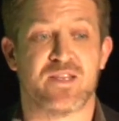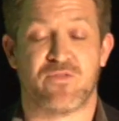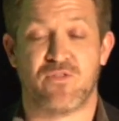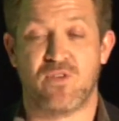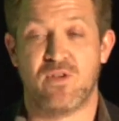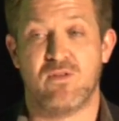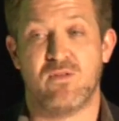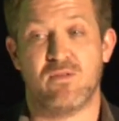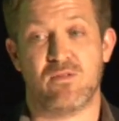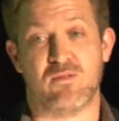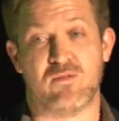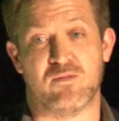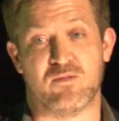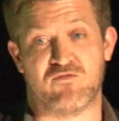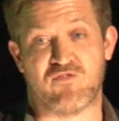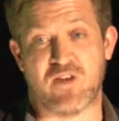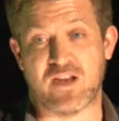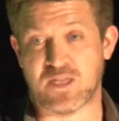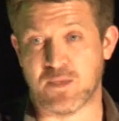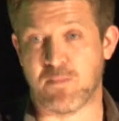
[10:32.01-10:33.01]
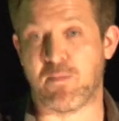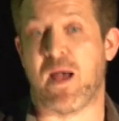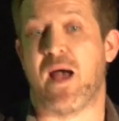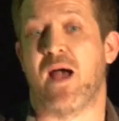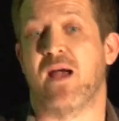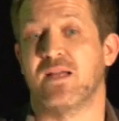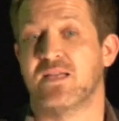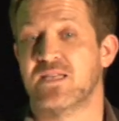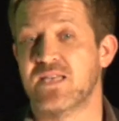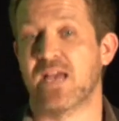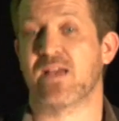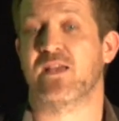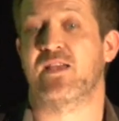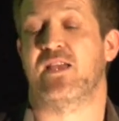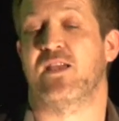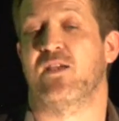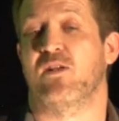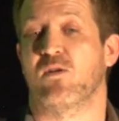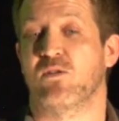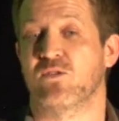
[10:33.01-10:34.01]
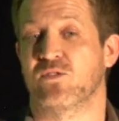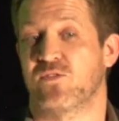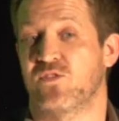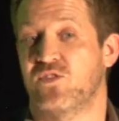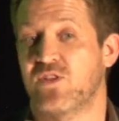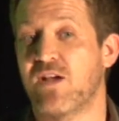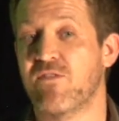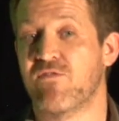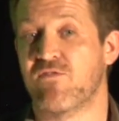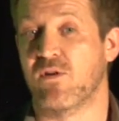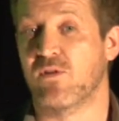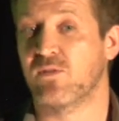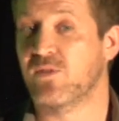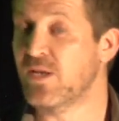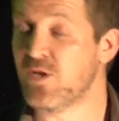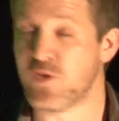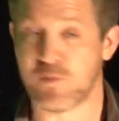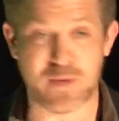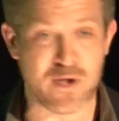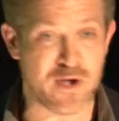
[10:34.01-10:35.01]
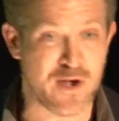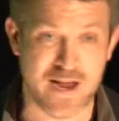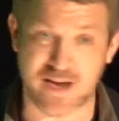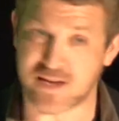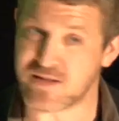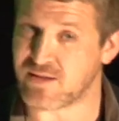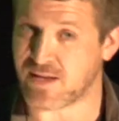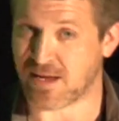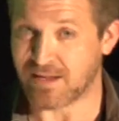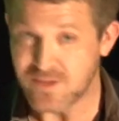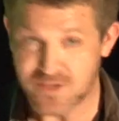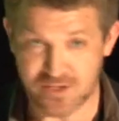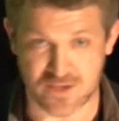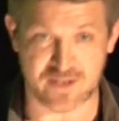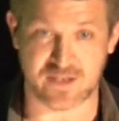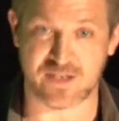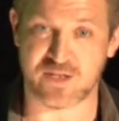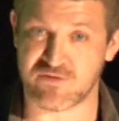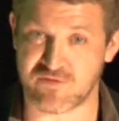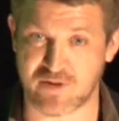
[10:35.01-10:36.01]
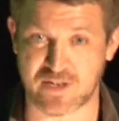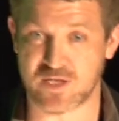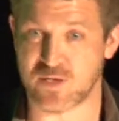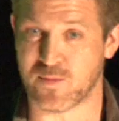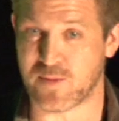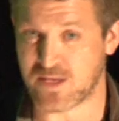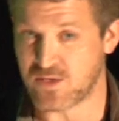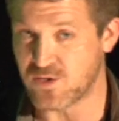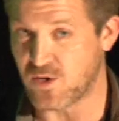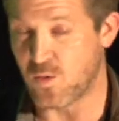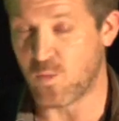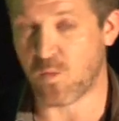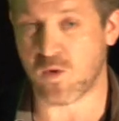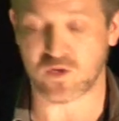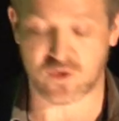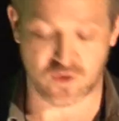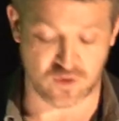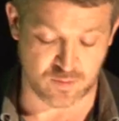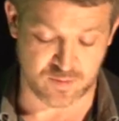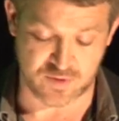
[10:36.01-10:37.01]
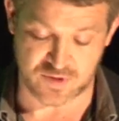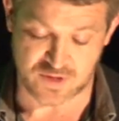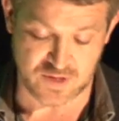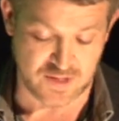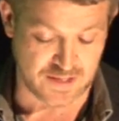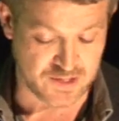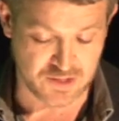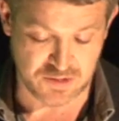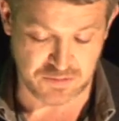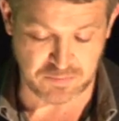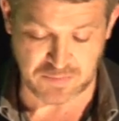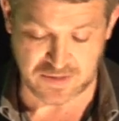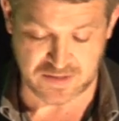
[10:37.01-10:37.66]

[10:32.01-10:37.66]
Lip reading: If you try to buy 10 kilos of saffron, then you'd be nicked instantly straight away. It's on a watch substance list.